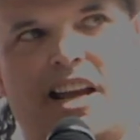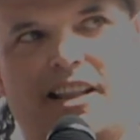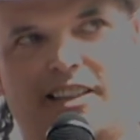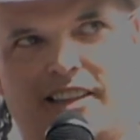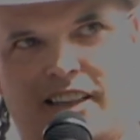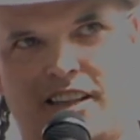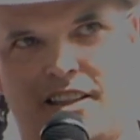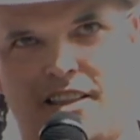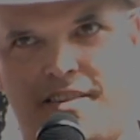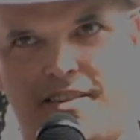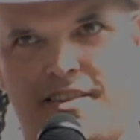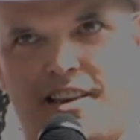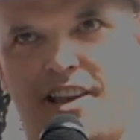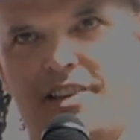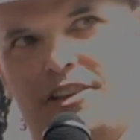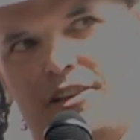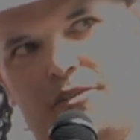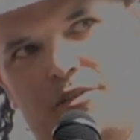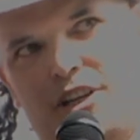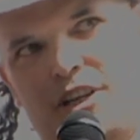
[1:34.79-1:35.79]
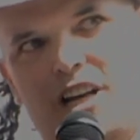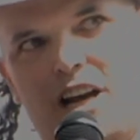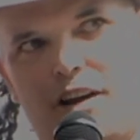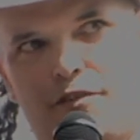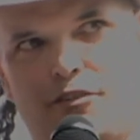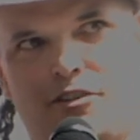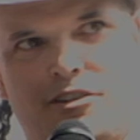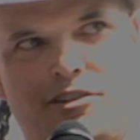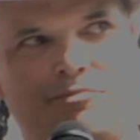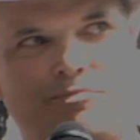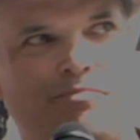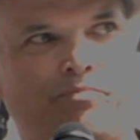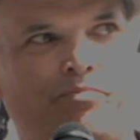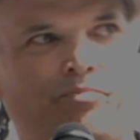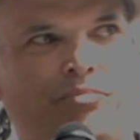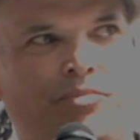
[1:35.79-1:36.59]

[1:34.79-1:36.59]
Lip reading: at the consent of the governed.